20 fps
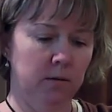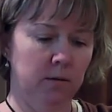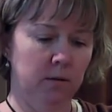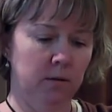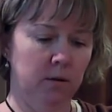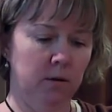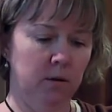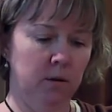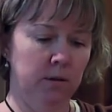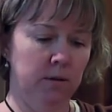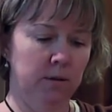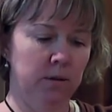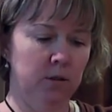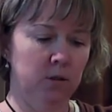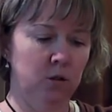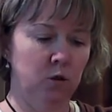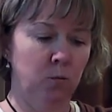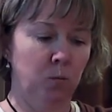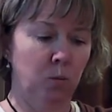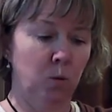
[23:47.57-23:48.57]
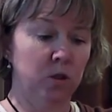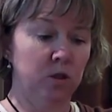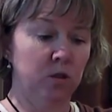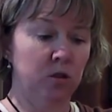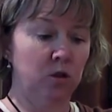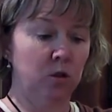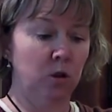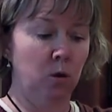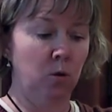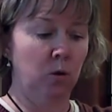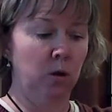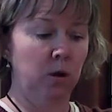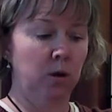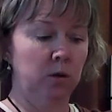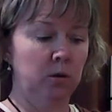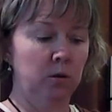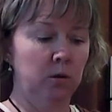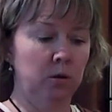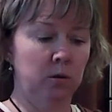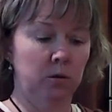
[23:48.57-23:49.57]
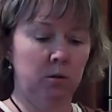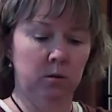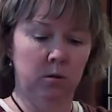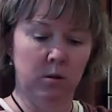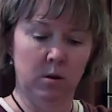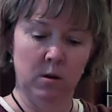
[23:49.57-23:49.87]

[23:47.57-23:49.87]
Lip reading: Oh, this soup was so good too.